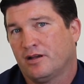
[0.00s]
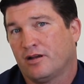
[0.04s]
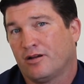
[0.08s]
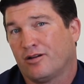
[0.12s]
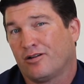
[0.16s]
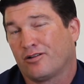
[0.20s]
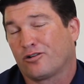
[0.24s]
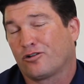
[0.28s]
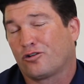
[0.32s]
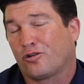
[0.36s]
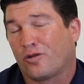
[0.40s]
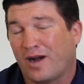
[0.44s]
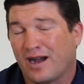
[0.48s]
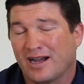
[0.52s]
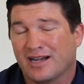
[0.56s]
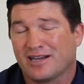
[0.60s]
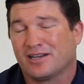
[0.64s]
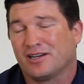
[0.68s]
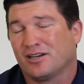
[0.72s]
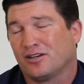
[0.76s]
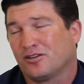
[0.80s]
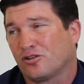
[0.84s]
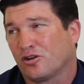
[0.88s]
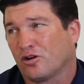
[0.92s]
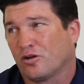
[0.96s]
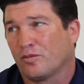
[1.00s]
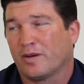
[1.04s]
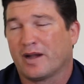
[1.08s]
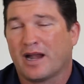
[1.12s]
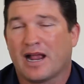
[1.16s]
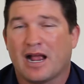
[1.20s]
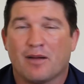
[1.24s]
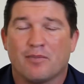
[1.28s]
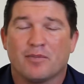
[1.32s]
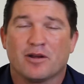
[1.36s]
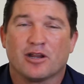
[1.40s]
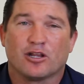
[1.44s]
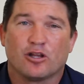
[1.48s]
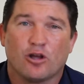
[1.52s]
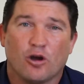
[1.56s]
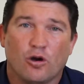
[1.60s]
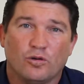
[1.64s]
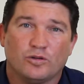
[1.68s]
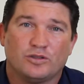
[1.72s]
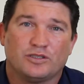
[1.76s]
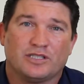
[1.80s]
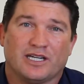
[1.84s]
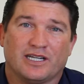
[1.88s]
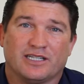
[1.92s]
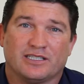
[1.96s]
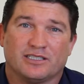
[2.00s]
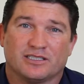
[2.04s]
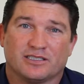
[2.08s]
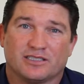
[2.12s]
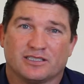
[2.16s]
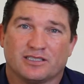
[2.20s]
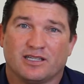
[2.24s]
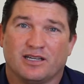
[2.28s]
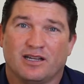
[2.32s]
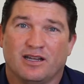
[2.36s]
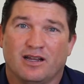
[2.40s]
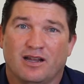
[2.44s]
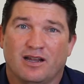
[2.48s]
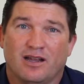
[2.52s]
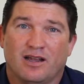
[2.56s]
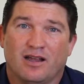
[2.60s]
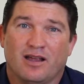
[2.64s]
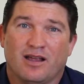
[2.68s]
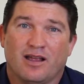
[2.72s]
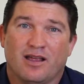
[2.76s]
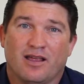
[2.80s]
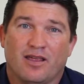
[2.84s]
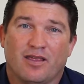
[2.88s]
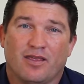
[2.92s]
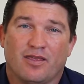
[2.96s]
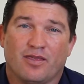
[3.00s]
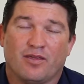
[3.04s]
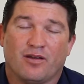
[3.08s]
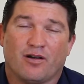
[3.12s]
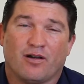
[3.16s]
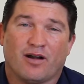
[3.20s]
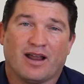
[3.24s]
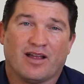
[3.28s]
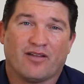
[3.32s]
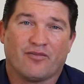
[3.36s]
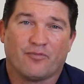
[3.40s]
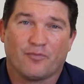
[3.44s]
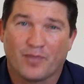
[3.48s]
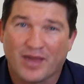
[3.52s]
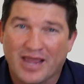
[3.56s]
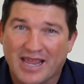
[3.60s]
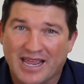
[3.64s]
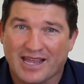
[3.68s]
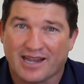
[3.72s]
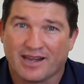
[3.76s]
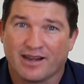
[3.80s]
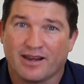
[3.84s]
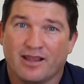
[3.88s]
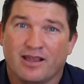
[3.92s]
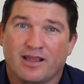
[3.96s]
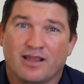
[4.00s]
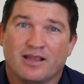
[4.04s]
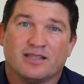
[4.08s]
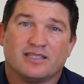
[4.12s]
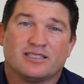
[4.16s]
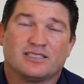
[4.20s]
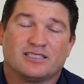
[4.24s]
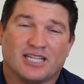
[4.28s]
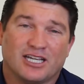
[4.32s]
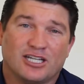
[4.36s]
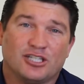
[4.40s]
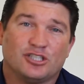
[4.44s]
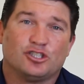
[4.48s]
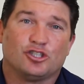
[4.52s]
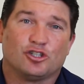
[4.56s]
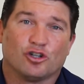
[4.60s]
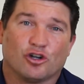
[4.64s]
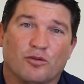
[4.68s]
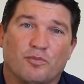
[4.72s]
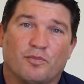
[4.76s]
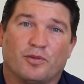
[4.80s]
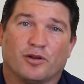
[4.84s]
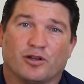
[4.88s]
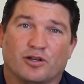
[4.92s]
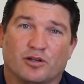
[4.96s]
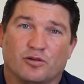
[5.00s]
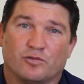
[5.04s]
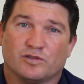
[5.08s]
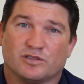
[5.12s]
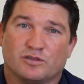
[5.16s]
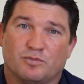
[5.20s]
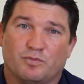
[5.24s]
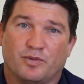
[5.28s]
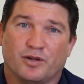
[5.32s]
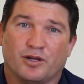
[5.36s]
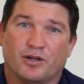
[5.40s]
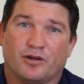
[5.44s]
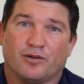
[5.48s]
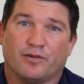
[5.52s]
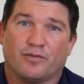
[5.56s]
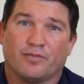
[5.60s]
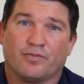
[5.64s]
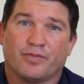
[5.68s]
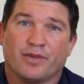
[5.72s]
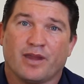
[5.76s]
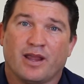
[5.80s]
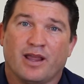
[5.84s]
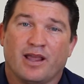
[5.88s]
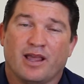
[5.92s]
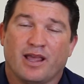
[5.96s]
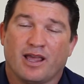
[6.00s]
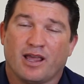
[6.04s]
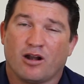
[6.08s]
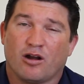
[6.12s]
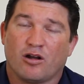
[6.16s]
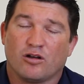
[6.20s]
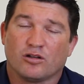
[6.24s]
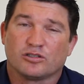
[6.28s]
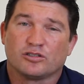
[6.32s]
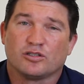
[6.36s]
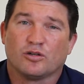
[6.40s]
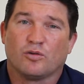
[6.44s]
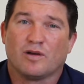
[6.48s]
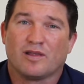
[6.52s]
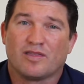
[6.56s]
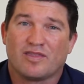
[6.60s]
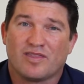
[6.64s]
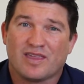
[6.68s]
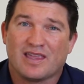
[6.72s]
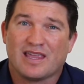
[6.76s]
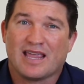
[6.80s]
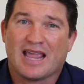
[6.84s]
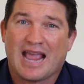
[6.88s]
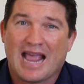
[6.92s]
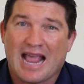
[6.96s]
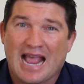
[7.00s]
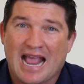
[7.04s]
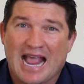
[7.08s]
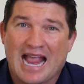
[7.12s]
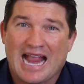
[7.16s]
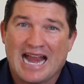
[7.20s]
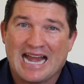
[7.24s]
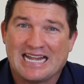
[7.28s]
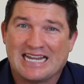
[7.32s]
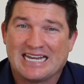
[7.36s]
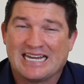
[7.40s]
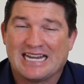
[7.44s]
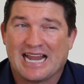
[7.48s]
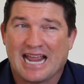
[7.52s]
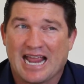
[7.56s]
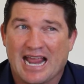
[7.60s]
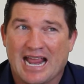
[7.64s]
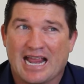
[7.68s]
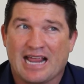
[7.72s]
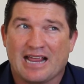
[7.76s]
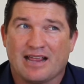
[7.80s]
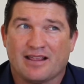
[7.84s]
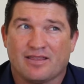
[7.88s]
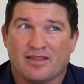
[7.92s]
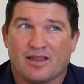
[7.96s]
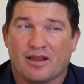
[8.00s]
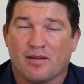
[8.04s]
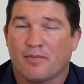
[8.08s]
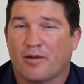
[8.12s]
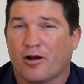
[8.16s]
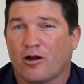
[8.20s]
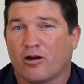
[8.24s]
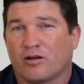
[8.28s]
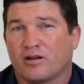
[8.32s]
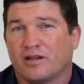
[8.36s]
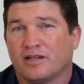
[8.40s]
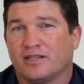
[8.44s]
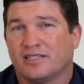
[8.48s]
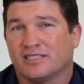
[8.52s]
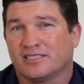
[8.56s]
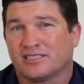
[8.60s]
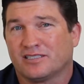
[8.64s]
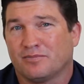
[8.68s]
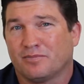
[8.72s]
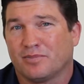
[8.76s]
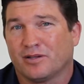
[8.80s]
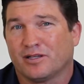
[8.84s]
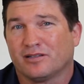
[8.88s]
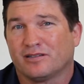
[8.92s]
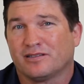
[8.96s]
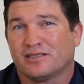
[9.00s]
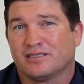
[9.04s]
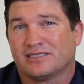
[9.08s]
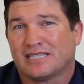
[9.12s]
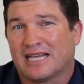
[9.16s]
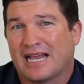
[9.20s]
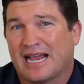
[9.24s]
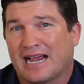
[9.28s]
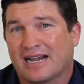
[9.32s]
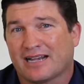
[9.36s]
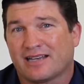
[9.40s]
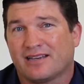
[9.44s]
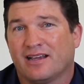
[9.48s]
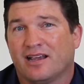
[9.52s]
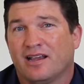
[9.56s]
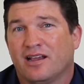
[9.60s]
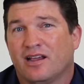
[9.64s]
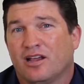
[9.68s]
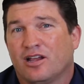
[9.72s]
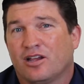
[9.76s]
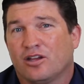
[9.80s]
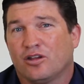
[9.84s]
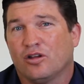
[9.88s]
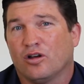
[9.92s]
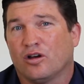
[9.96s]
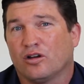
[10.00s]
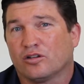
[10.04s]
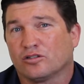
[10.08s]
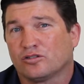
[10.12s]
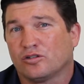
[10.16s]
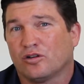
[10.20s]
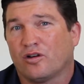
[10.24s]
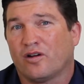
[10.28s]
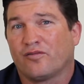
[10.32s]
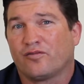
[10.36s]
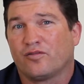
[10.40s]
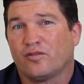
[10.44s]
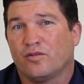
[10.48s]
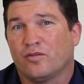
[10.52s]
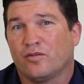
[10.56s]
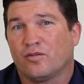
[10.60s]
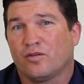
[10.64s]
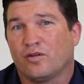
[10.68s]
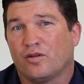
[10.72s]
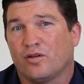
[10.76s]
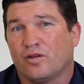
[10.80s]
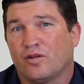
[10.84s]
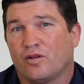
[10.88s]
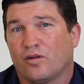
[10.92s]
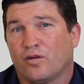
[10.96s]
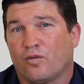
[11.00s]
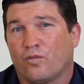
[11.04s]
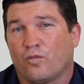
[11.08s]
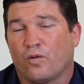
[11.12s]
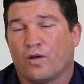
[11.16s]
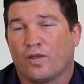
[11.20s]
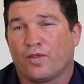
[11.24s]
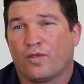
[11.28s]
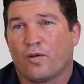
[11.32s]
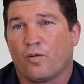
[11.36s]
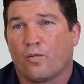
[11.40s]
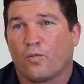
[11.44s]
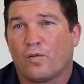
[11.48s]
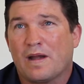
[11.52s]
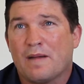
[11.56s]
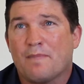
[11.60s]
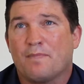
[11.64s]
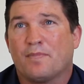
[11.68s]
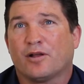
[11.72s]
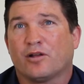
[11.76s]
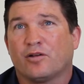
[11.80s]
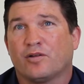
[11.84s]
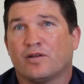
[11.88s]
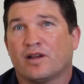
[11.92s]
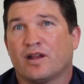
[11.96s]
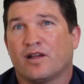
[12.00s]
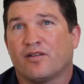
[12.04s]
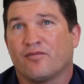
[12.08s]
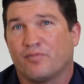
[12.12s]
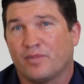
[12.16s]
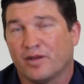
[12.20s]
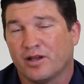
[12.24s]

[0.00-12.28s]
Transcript: or try to determine how many code changes there have been since your building was built. And also with the ADA, the American Disabilities Act, you also have, with rebuilding of